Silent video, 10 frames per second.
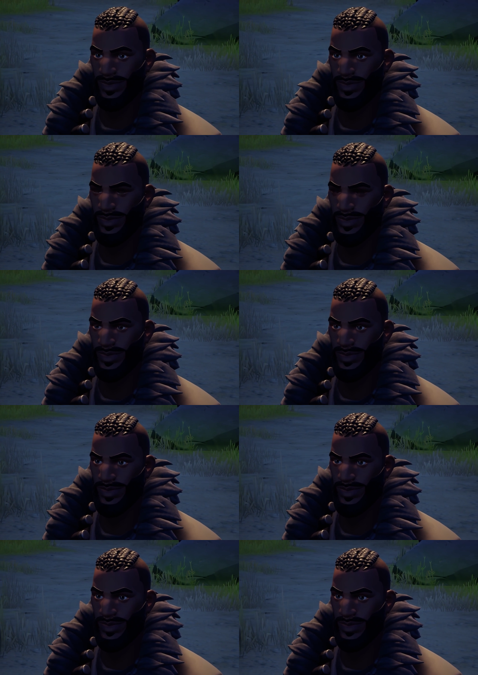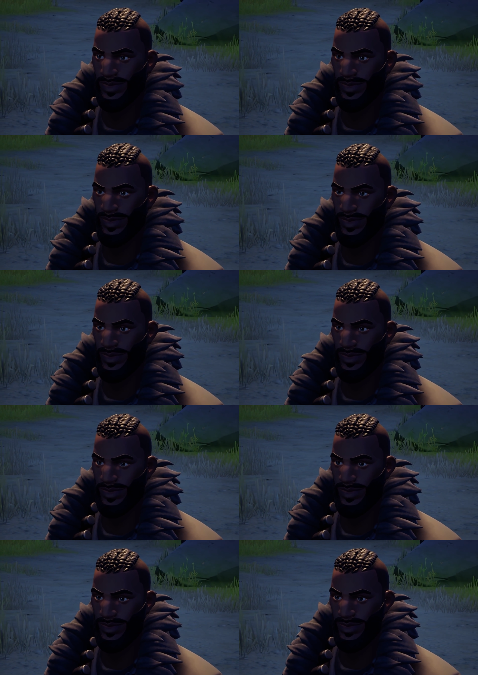
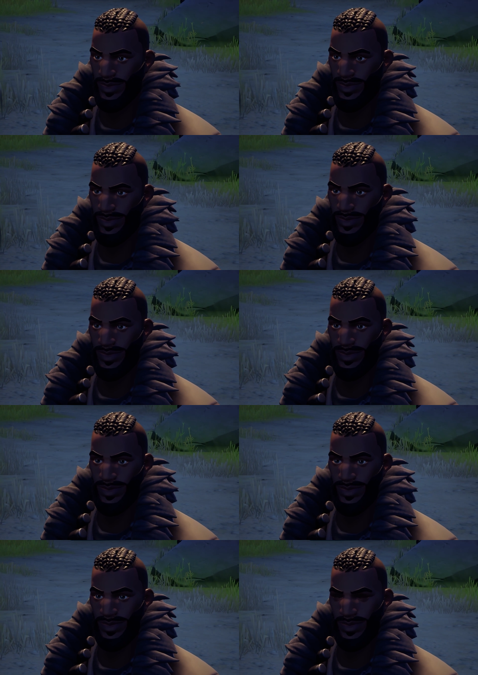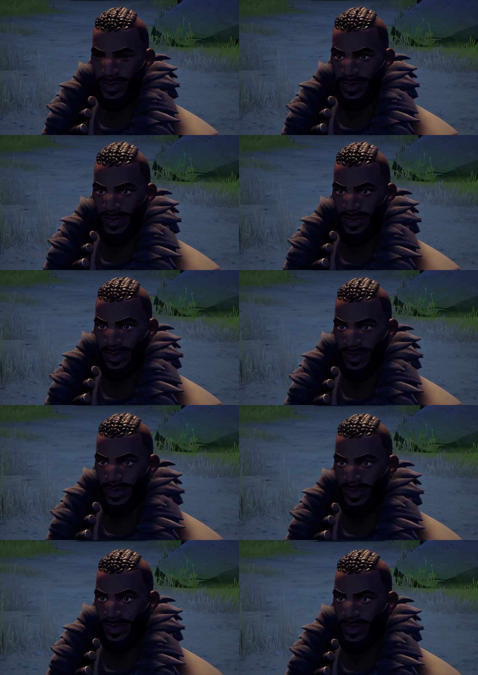
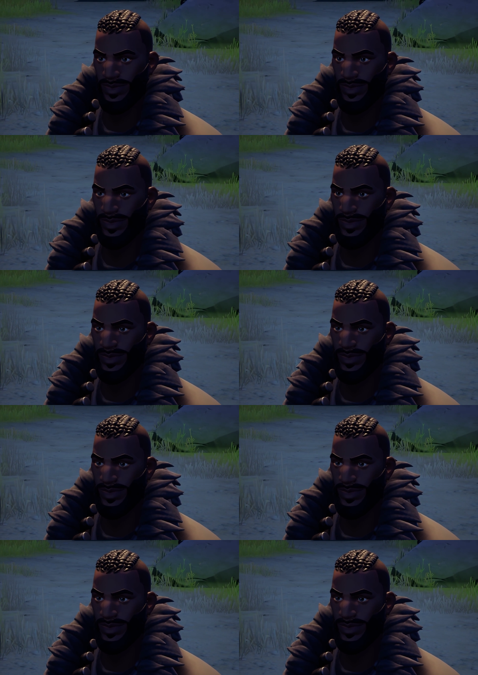Nothing is said.